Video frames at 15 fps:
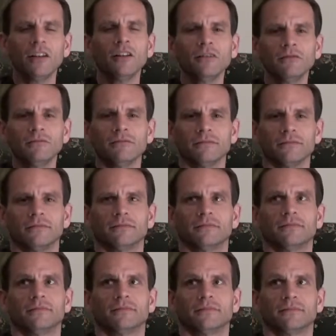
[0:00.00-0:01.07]
little
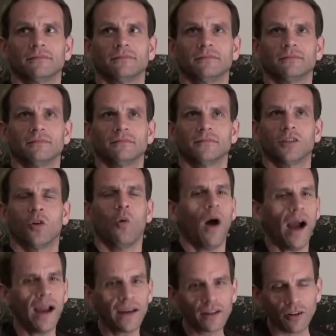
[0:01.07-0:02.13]

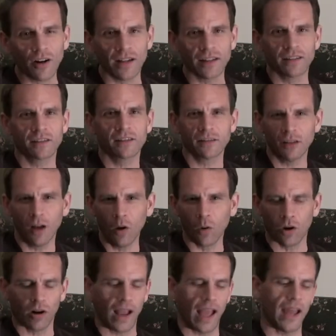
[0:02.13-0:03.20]
quieter and
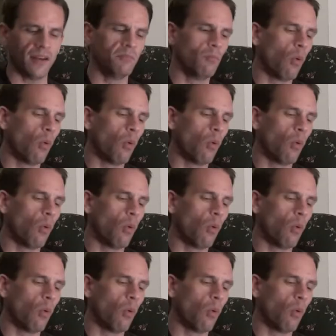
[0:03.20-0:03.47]
slower